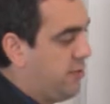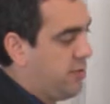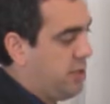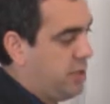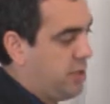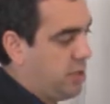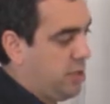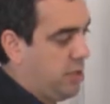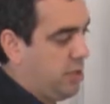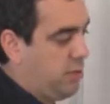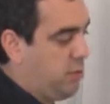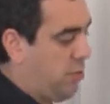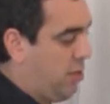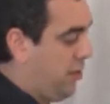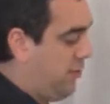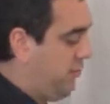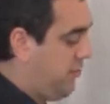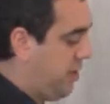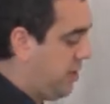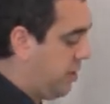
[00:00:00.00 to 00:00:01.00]
of this in
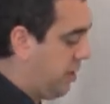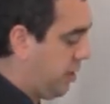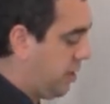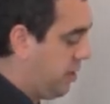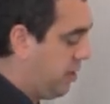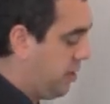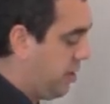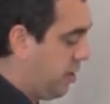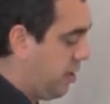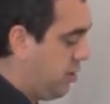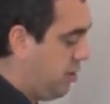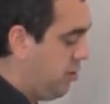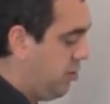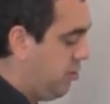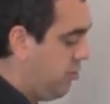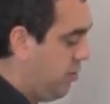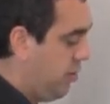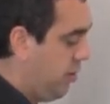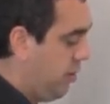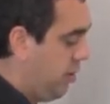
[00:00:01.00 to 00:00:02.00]
quantum physics is that
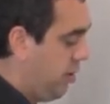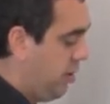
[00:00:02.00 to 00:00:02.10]
u,